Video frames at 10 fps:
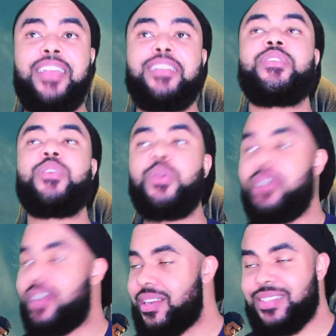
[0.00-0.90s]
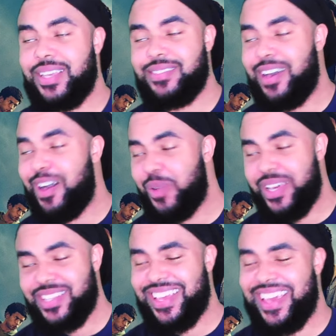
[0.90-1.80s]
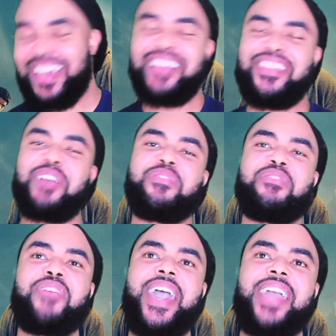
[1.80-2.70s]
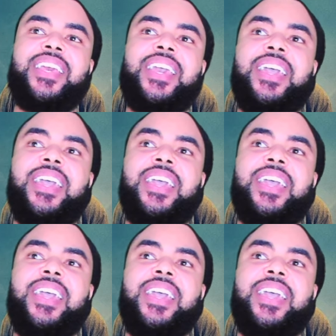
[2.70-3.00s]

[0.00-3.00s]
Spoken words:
And of course, as I always say, I love the fact